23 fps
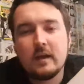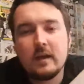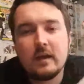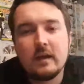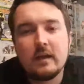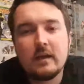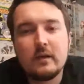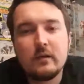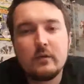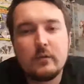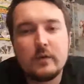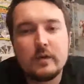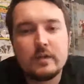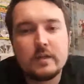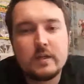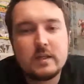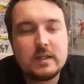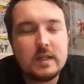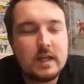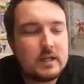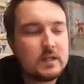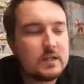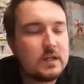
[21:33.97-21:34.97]
which is
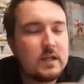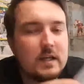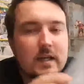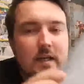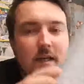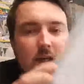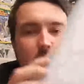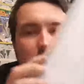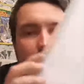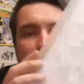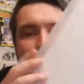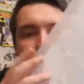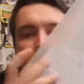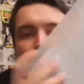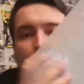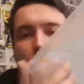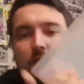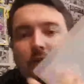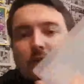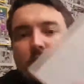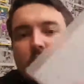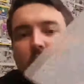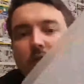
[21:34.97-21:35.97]
actually full
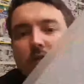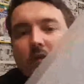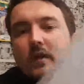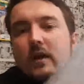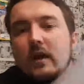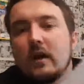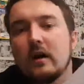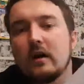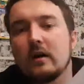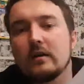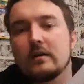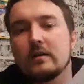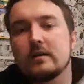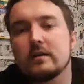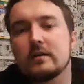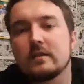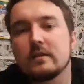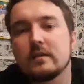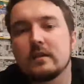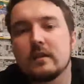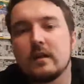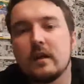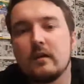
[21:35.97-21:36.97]
of cards.
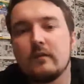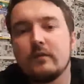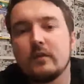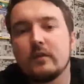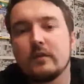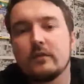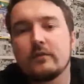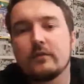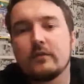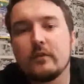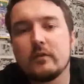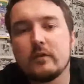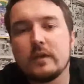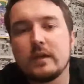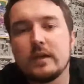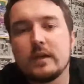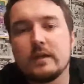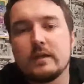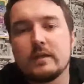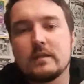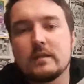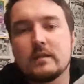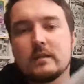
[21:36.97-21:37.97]
I've looked through
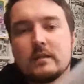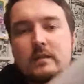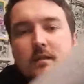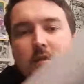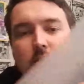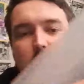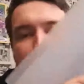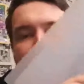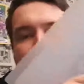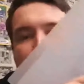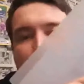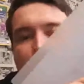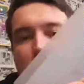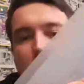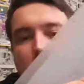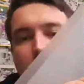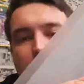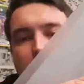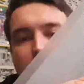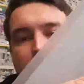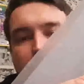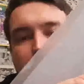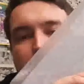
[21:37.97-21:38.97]
these.
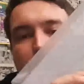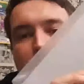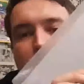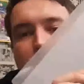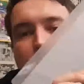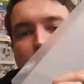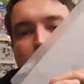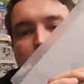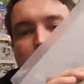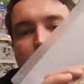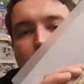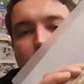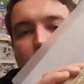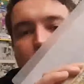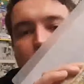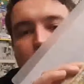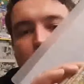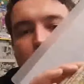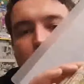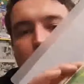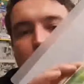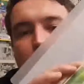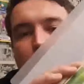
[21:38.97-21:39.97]
There's nothing
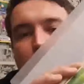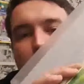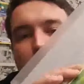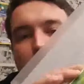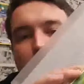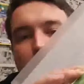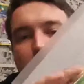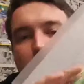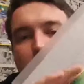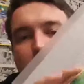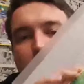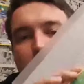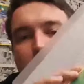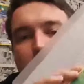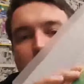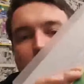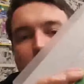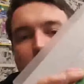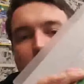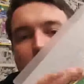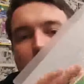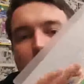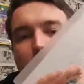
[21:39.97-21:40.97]
special in it.
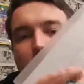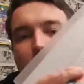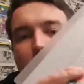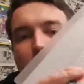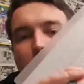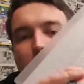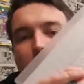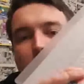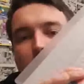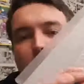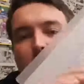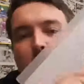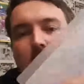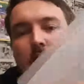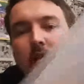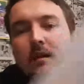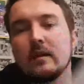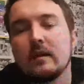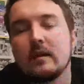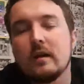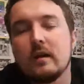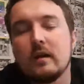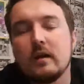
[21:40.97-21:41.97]

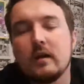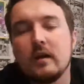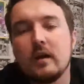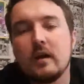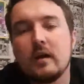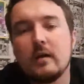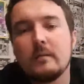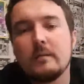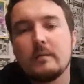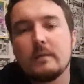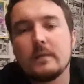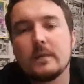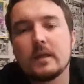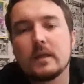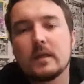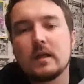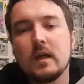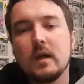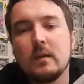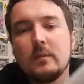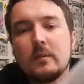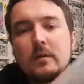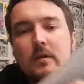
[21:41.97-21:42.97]
A
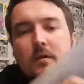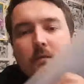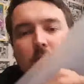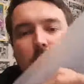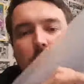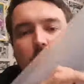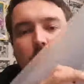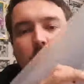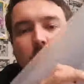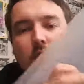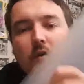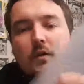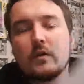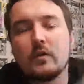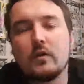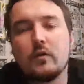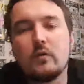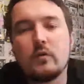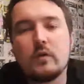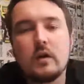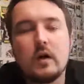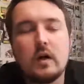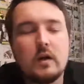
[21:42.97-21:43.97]
couple of cool
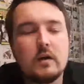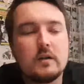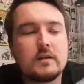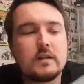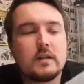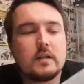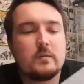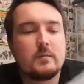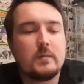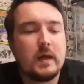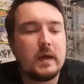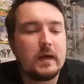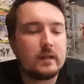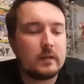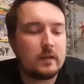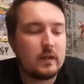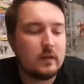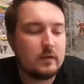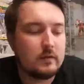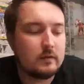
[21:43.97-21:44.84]
cards at the back though.